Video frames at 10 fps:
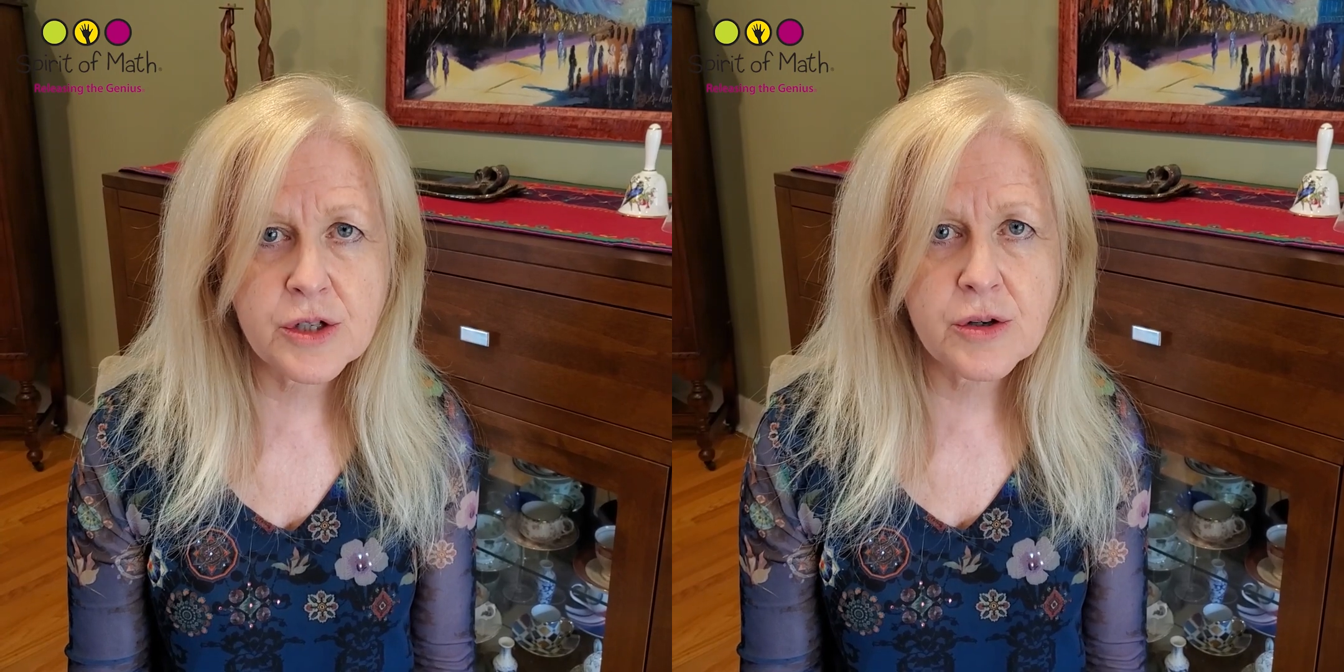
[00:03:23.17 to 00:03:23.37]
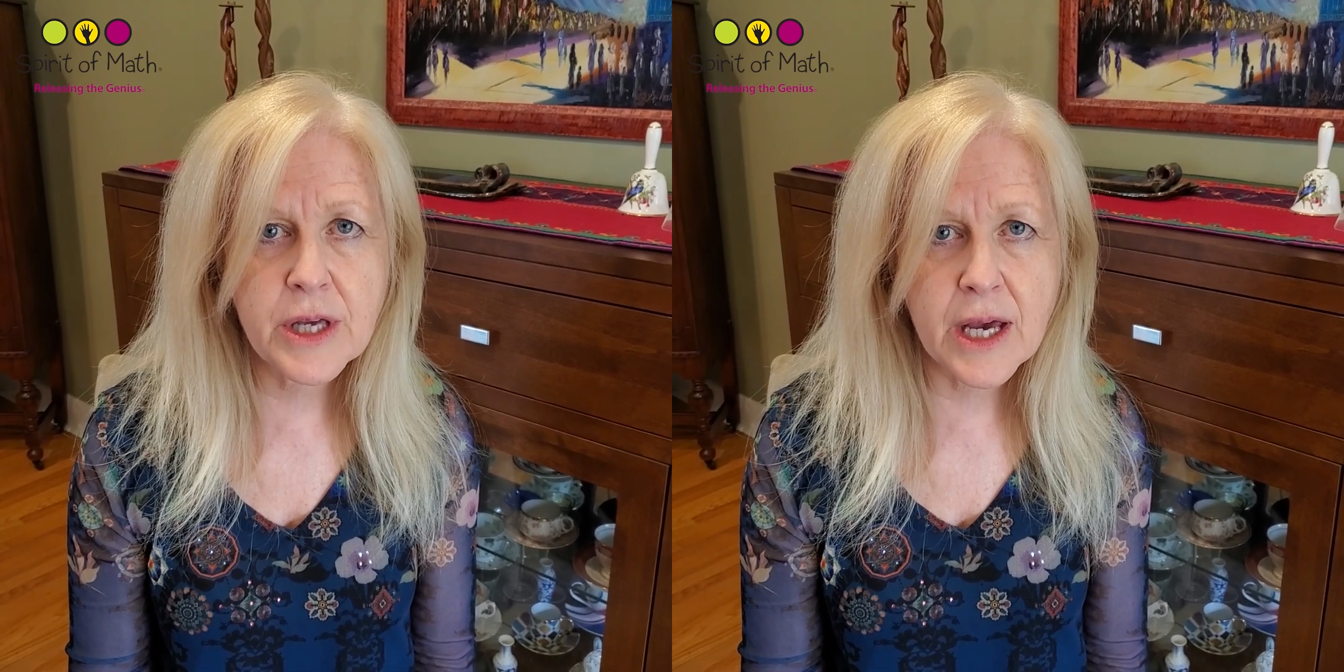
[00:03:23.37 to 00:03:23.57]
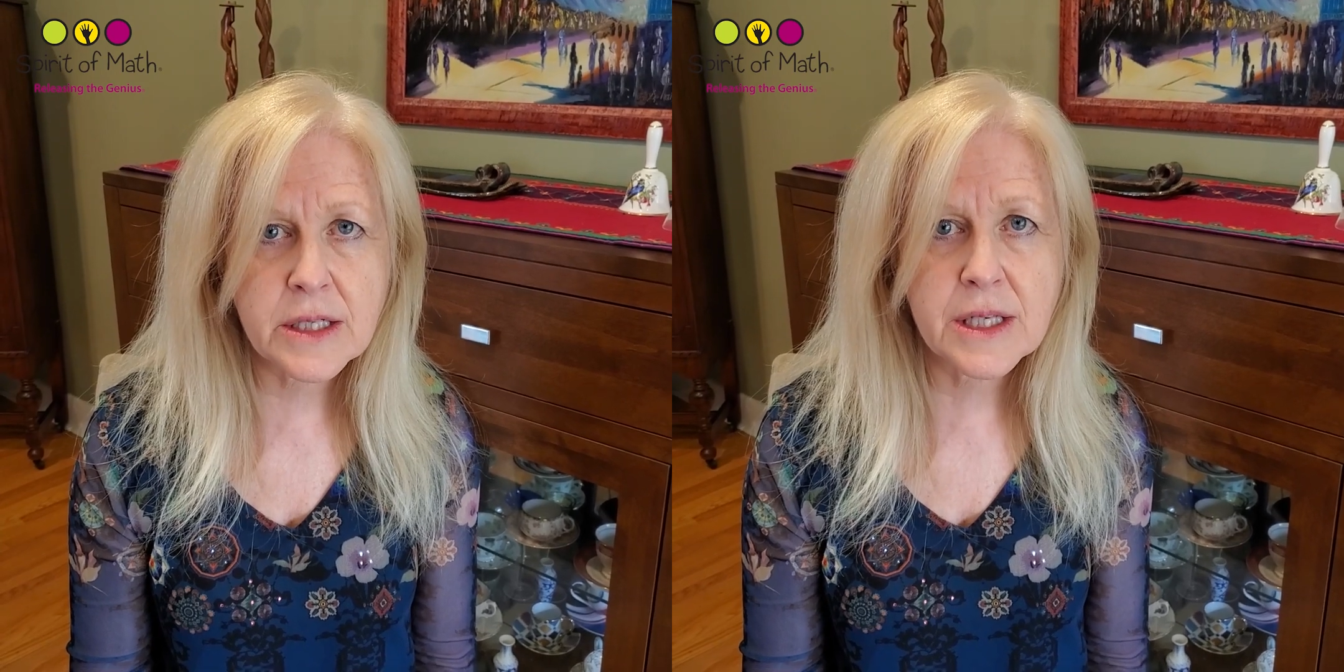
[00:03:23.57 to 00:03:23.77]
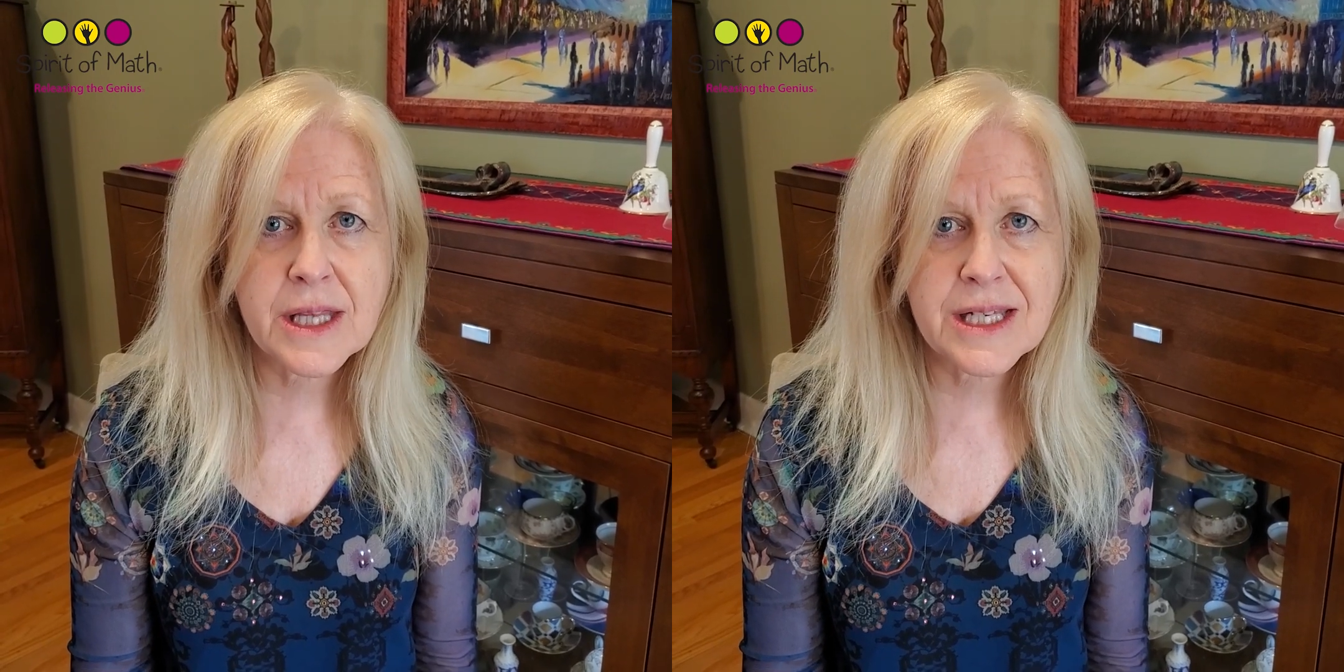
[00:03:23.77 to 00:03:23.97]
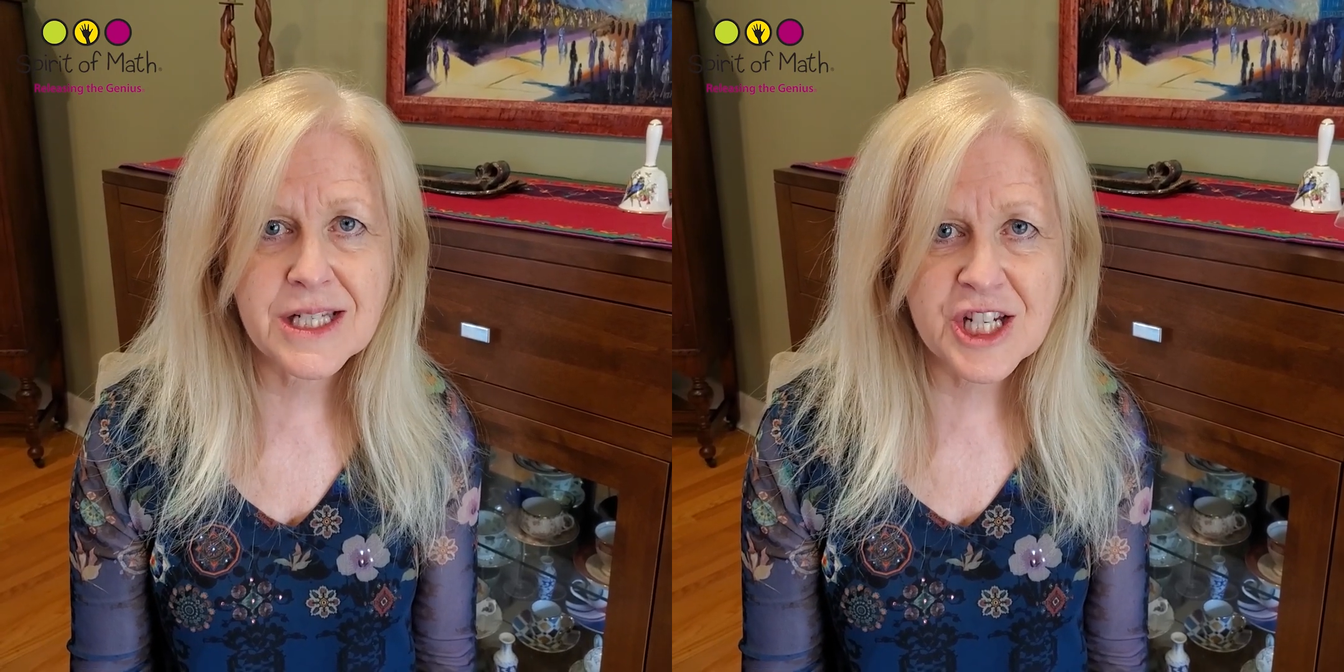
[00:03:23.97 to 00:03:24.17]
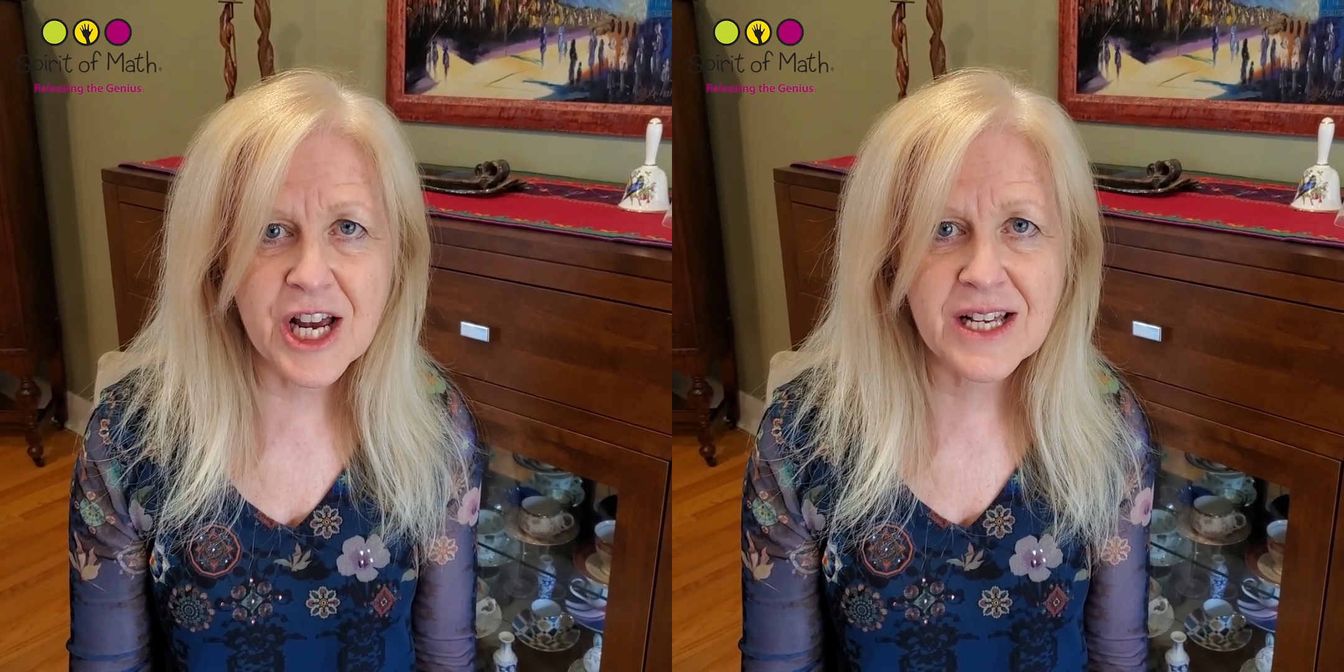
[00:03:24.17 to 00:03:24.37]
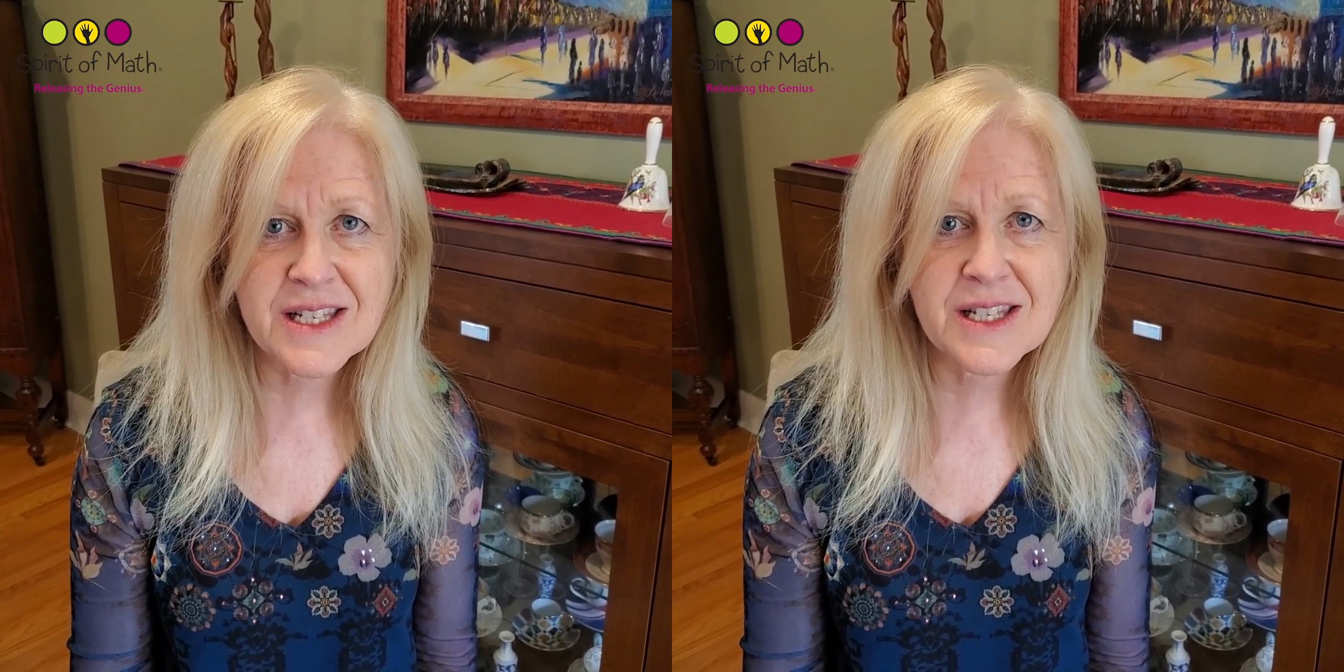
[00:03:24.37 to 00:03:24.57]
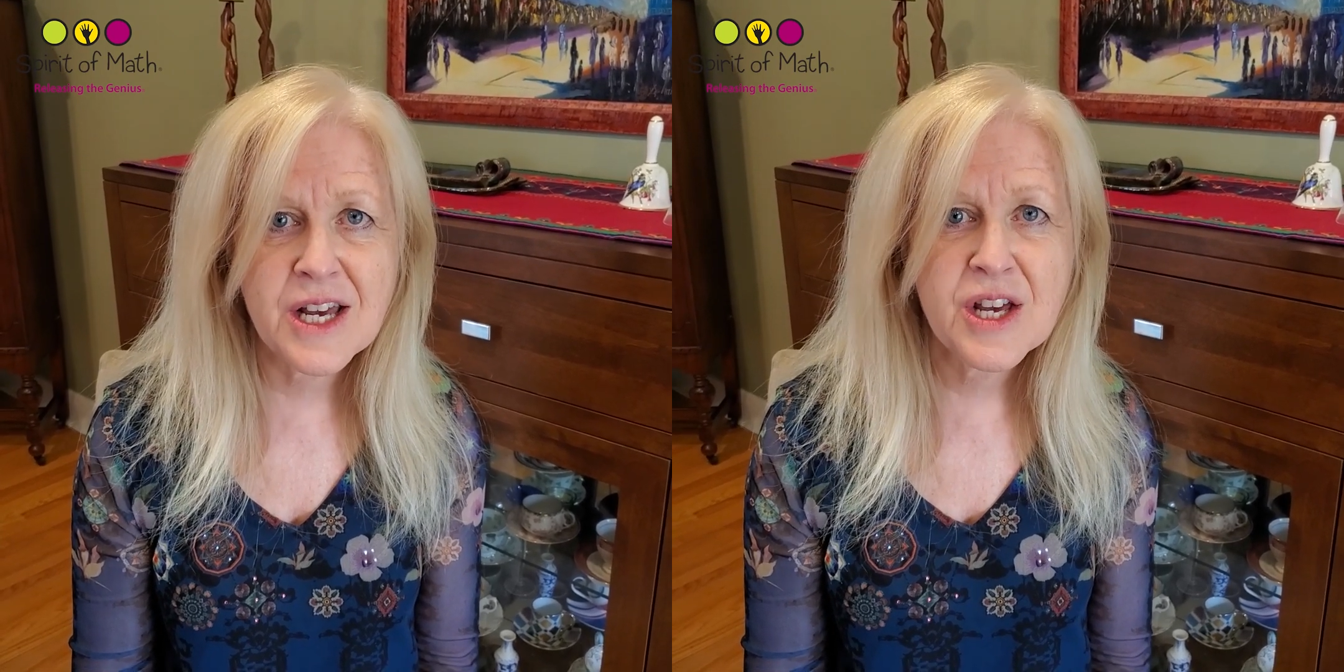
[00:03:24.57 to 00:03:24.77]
to get these checks